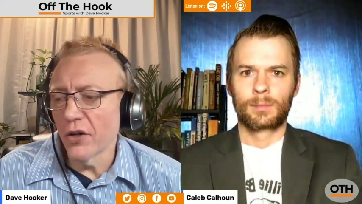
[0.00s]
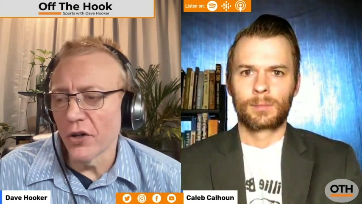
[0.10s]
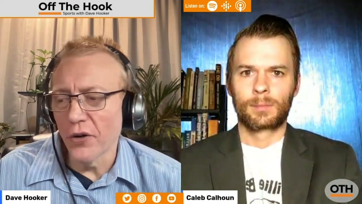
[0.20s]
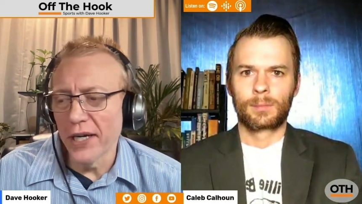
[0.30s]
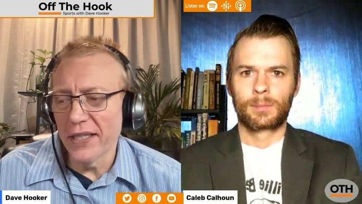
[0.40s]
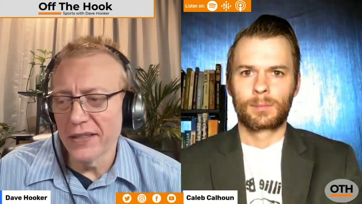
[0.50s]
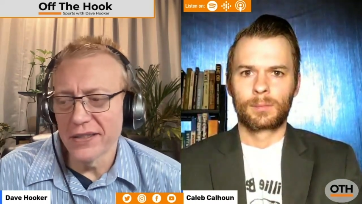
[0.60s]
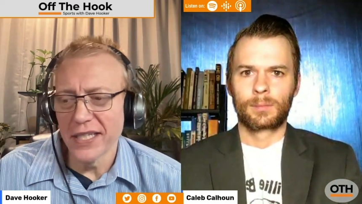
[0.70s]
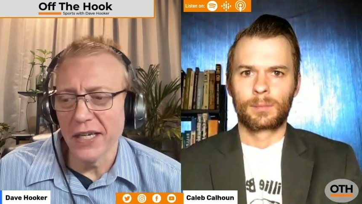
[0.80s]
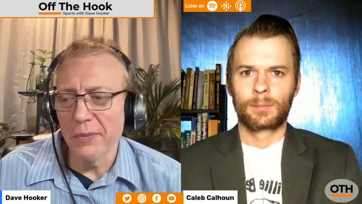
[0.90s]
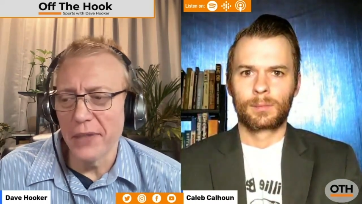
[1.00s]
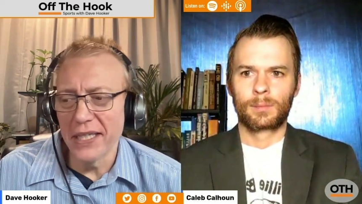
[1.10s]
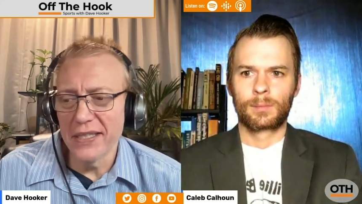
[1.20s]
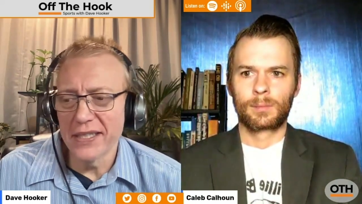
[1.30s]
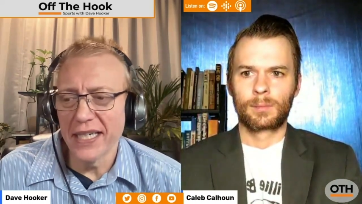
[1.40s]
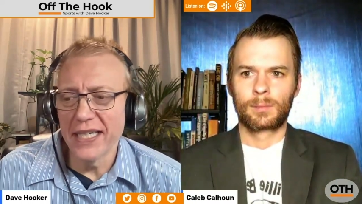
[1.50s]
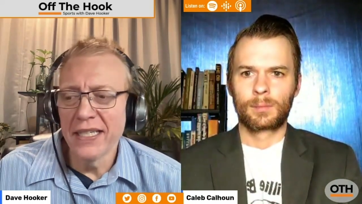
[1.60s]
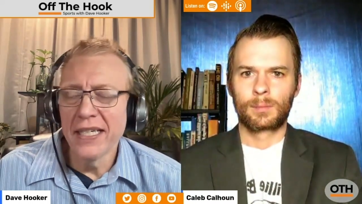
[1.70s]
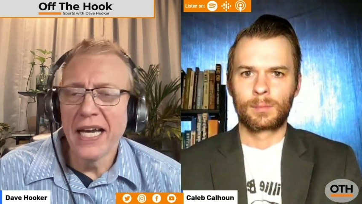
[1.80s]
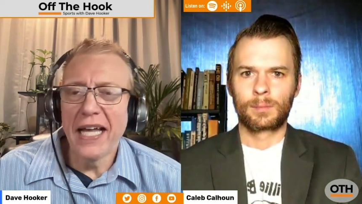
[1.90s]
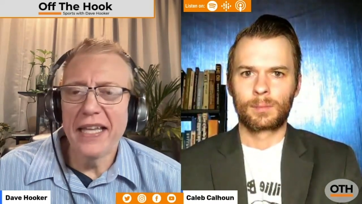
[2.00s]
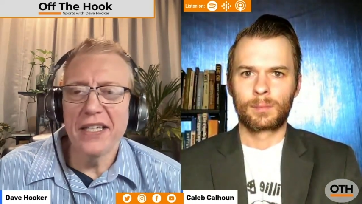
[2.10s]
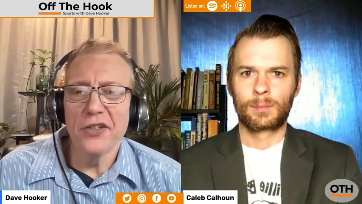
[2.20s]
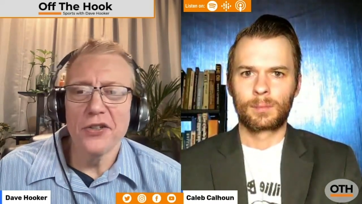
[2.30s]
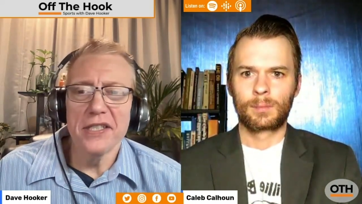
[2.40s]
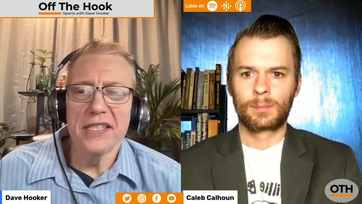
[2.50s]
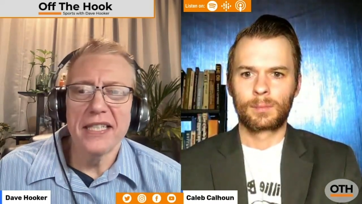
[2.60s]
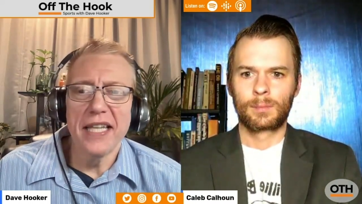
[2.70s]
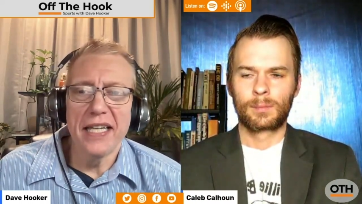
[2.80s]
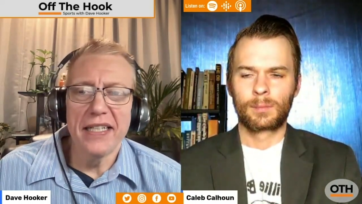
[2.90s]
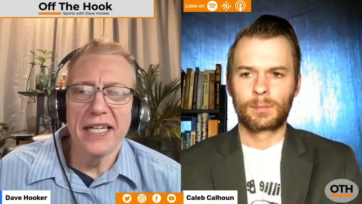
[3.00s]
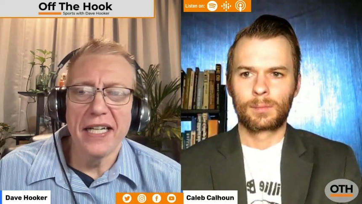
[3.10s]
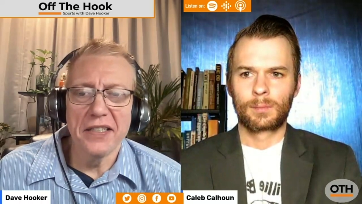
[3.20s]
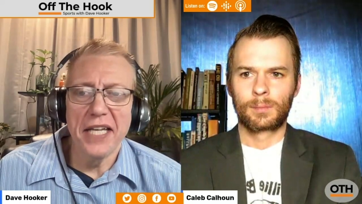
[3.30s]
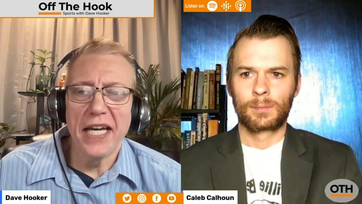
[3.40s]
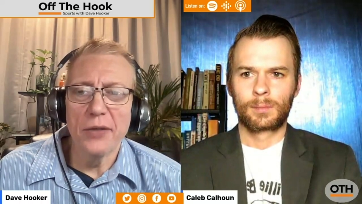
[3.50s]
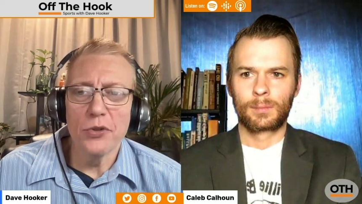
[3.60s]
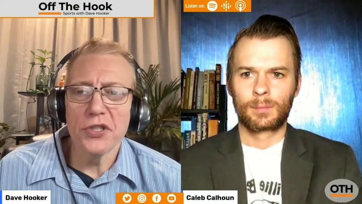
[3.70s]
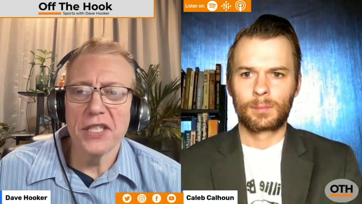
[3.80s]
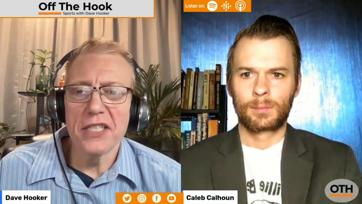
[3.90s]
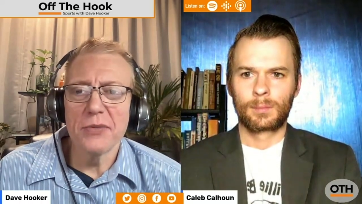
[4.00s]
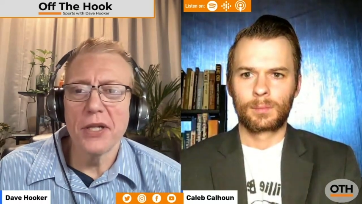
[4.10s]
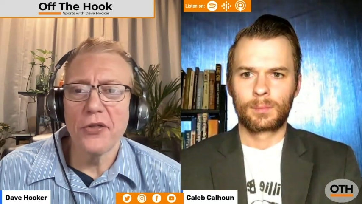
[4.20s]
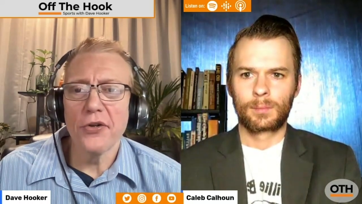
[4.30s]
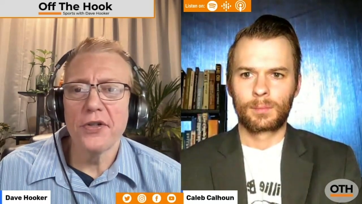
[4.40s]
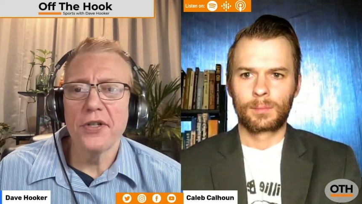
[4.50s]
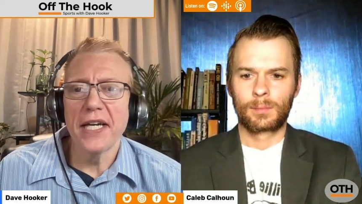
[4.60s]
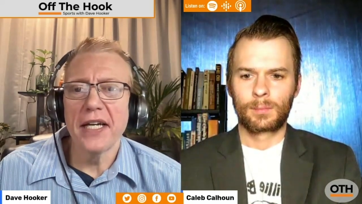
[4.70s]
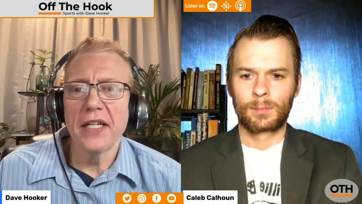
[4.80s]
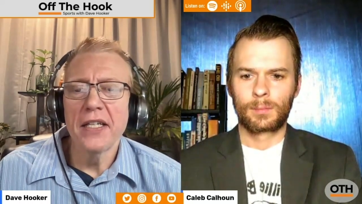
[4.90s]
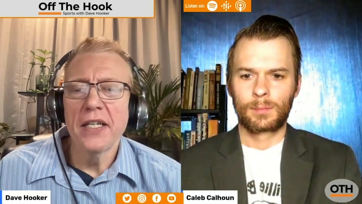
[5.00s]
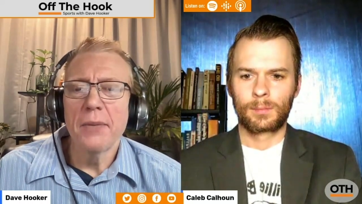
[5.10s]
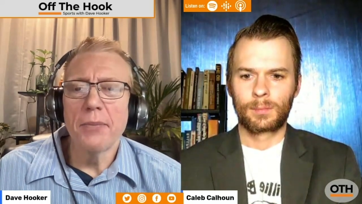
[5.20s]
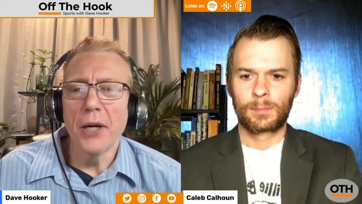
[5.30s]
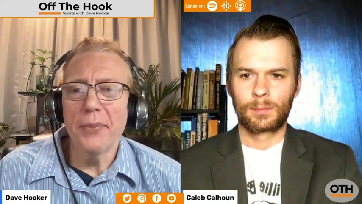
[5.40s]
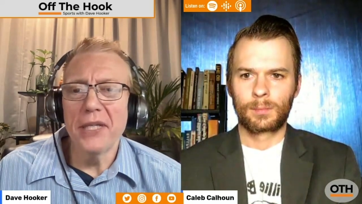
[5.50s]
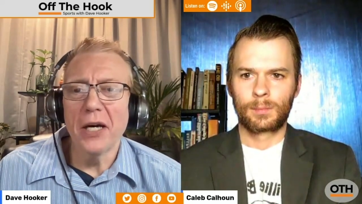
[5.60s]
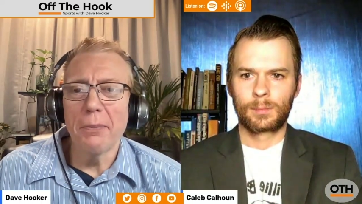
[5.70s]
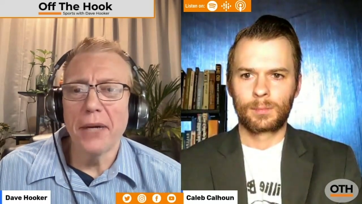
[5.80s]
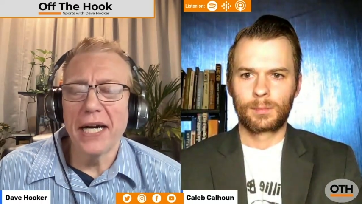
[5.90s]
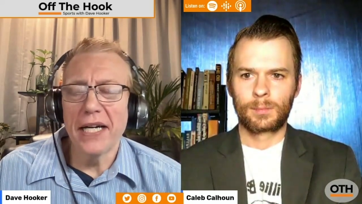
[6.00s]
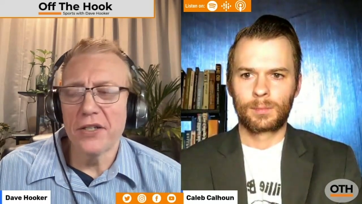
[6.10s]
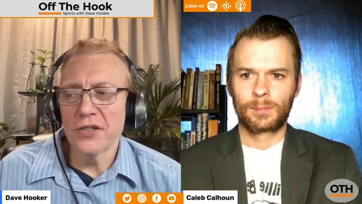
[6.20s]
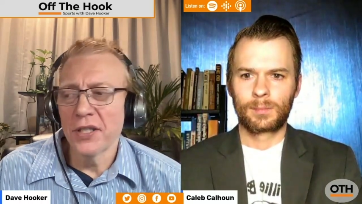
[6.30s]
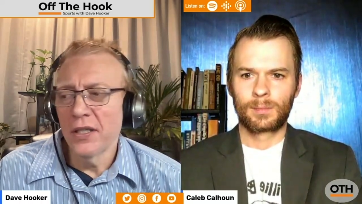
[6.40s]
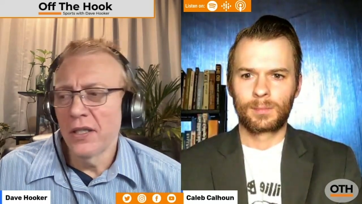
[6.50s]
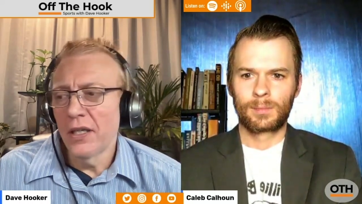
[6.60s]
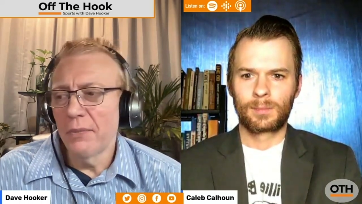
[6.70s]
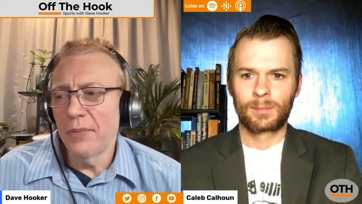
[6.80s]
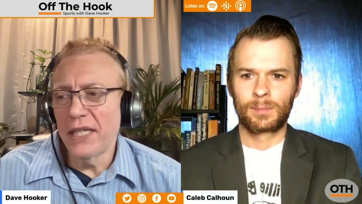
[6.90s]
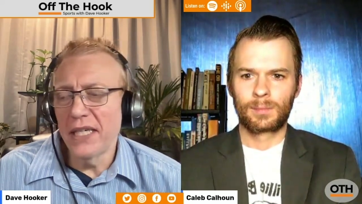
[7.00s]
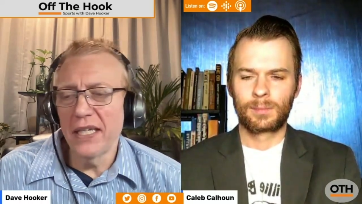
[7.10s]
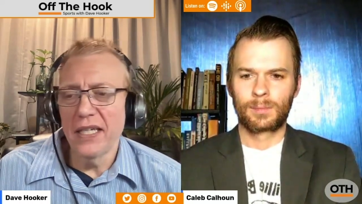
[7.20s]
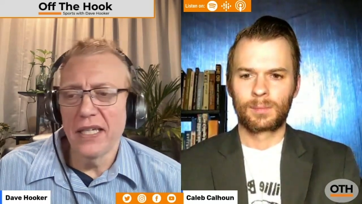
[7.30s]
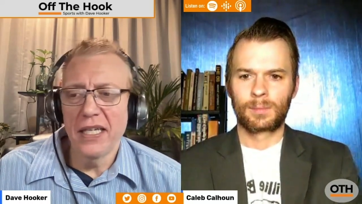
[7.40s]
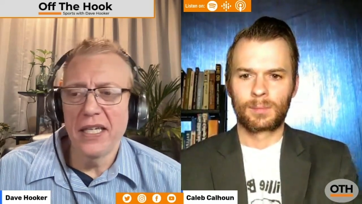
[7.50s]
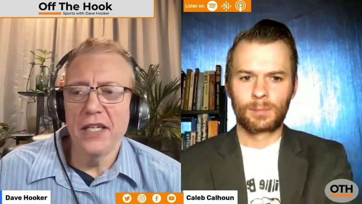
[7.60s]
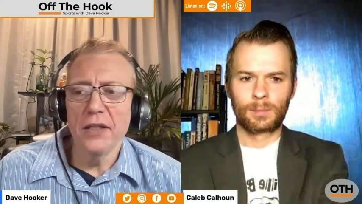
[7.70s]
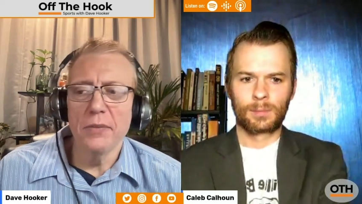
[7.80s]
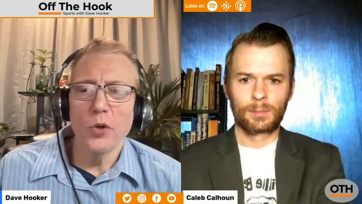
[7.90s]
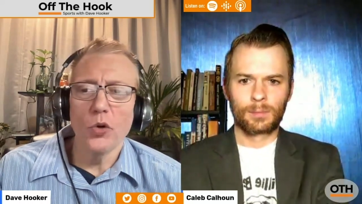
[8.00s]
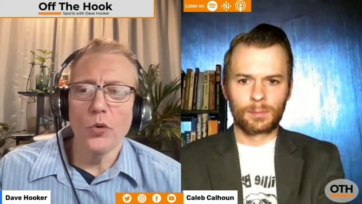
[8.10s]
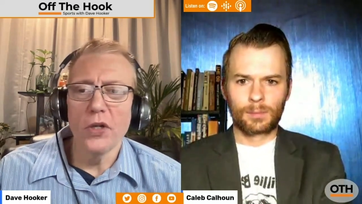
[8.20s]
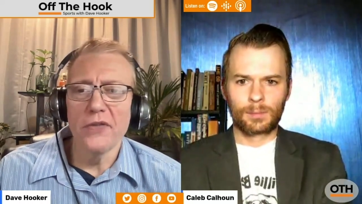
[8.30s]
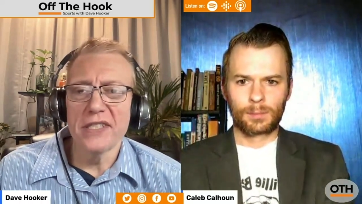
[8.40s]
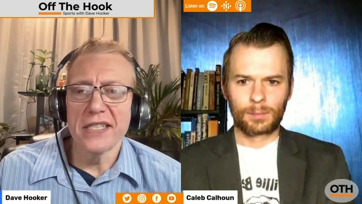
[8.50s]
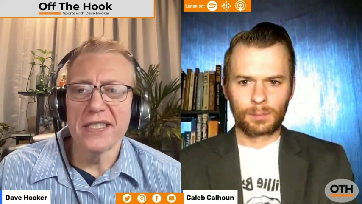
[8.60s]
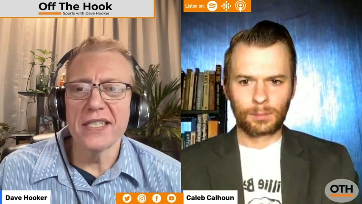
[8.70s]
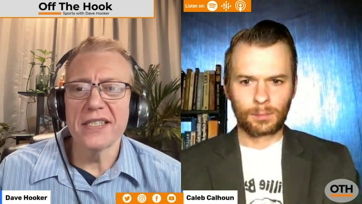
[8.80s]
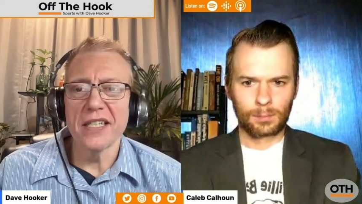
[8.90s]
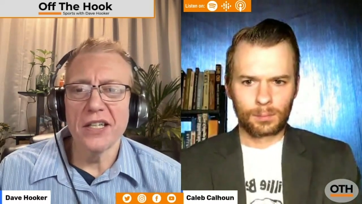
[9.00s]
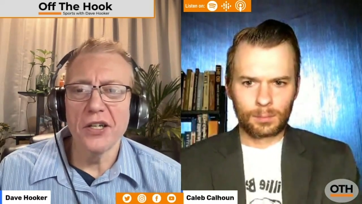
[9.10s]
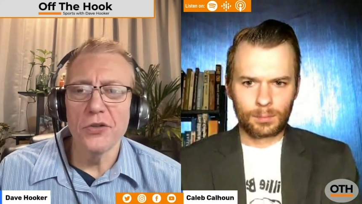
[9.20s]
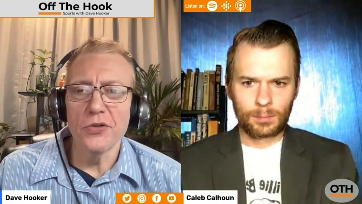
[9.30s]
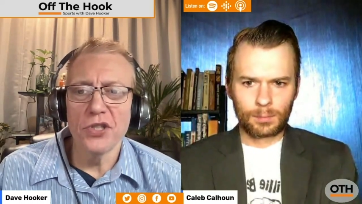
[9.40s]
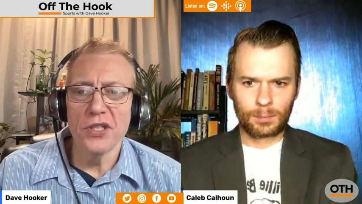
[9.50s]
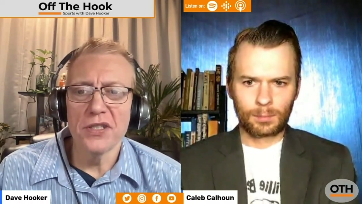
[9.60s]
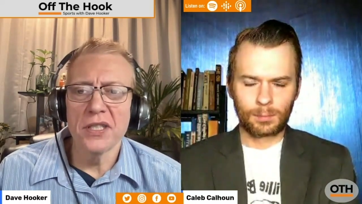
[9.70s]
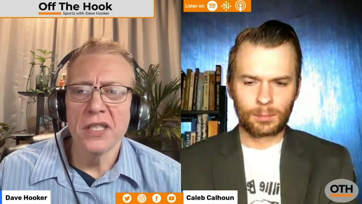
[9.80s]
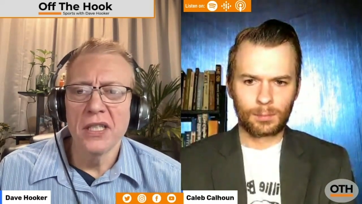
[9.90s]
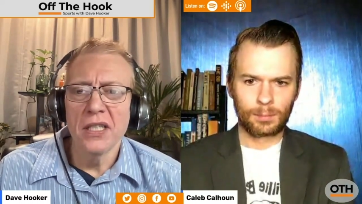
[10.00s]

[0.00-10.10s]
Speaker 1: going around second base. I, I think you're going to see that dial down, which leads me to third down, bumping umpires, be it him or one of his assistant coaches.